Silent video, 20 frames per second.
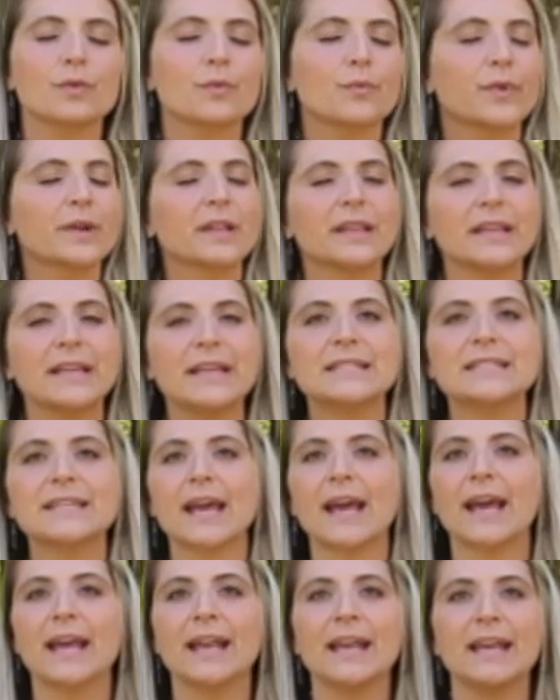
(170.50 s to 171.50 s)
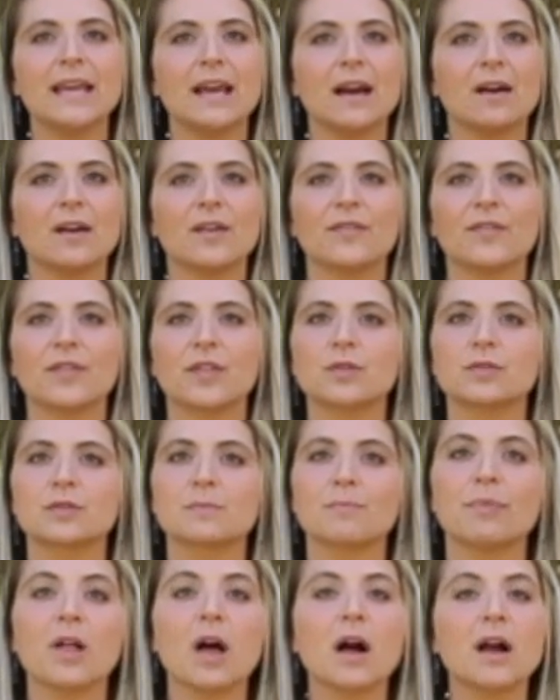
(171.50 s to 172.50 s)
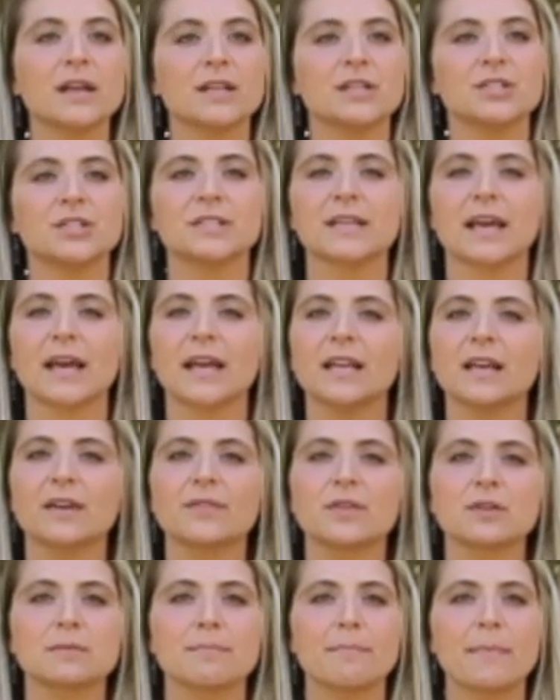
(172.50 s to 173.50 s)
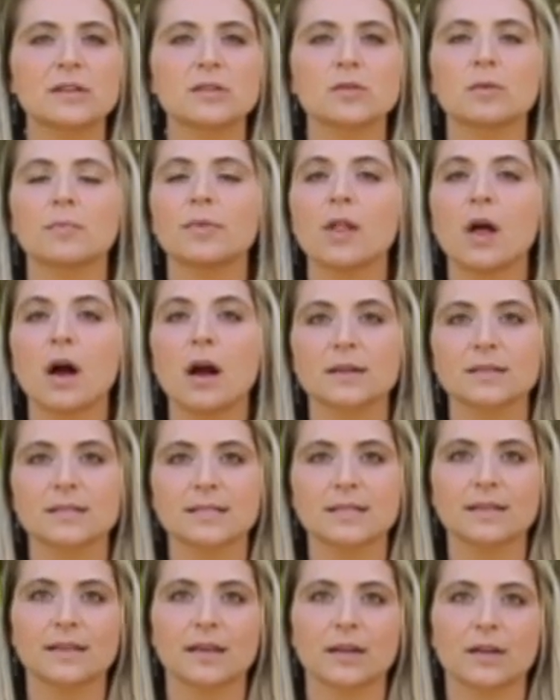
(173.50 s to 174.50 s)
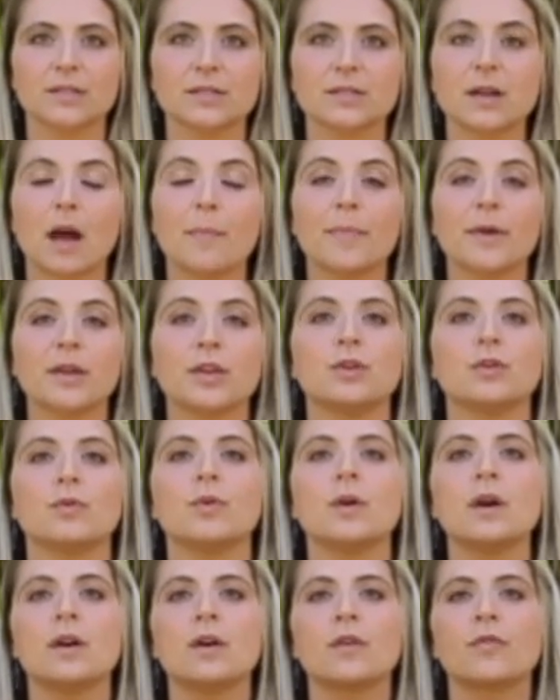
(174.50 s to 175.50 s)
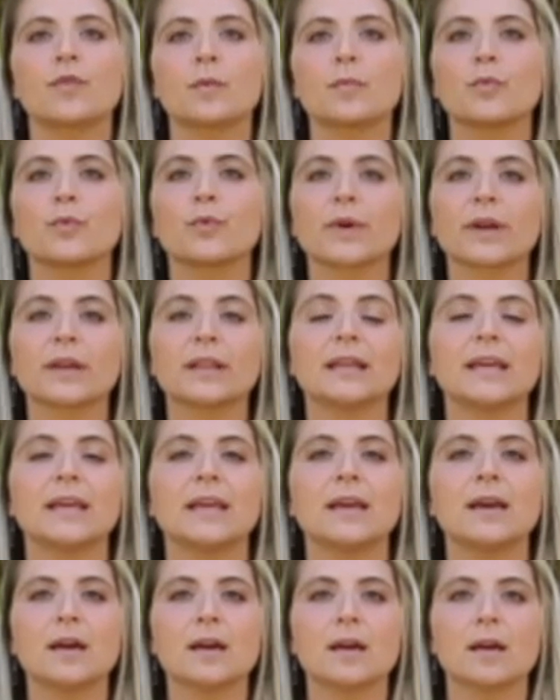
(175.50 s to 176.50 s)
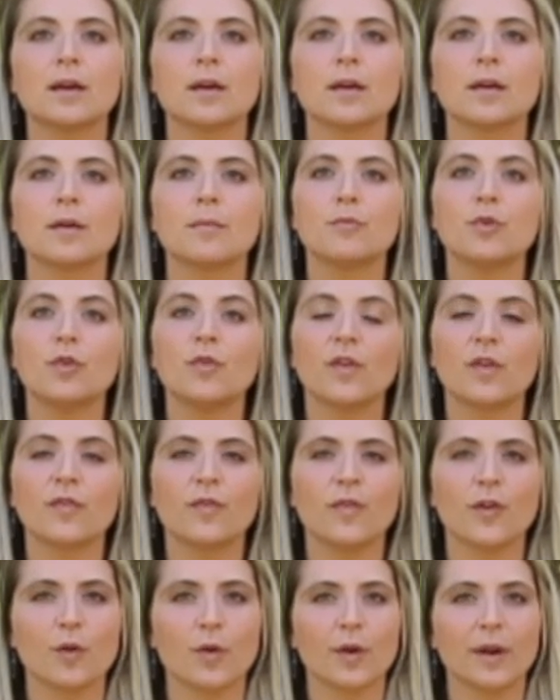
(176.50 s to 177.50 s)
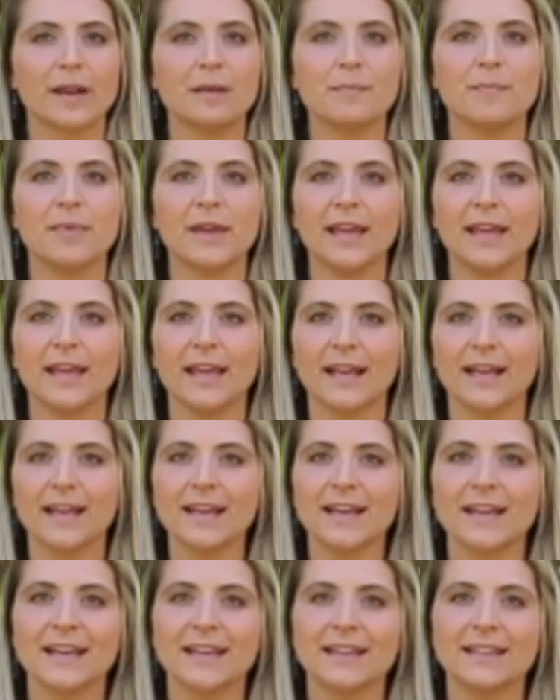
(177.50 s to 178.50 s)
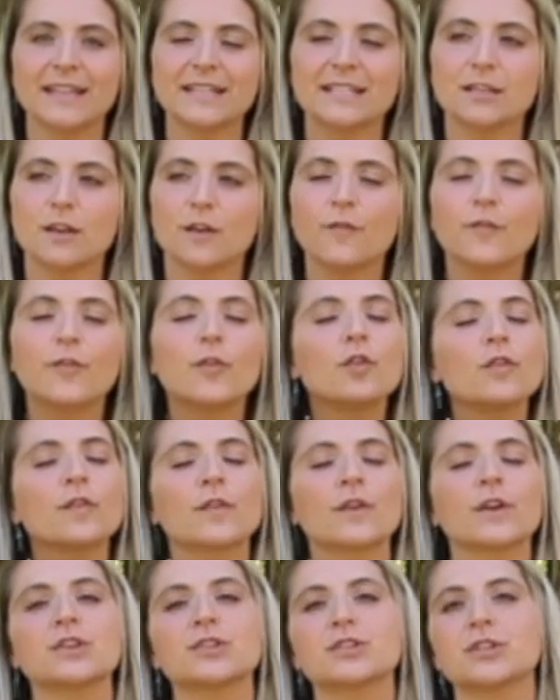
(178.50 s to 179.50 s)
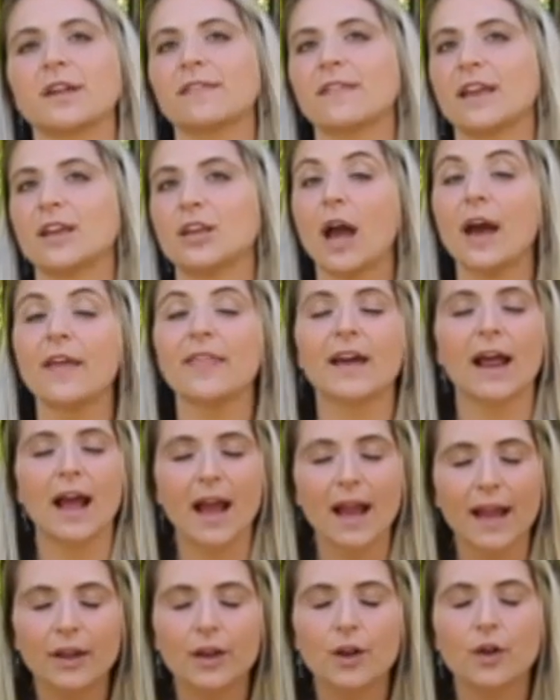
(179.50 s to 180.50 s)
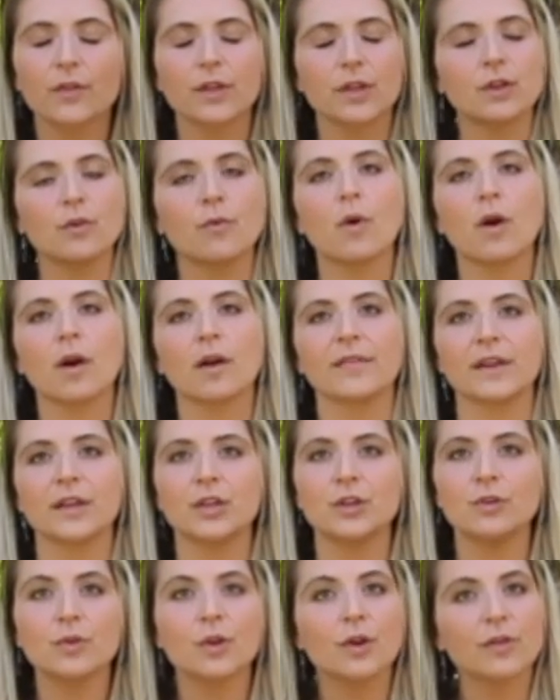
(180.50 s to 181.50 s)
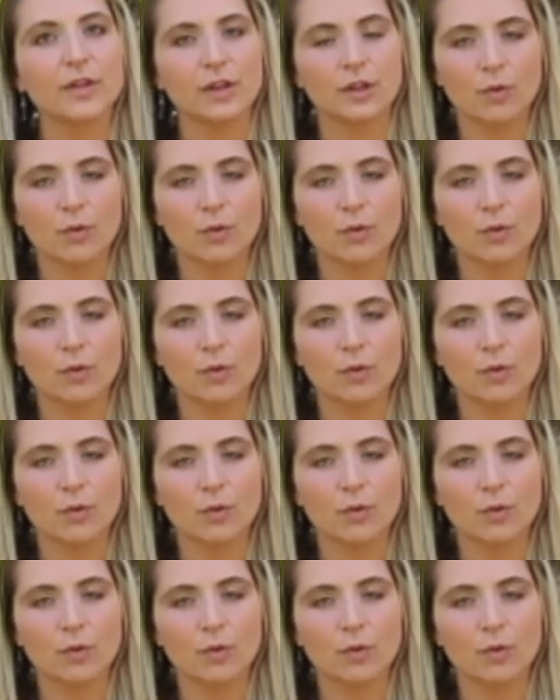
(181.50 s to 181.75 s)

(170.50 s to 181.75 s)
release any of those blockages, any of those mental blocks that are stopping you from really moving forward and being this full version that, that I know that you are, that you know that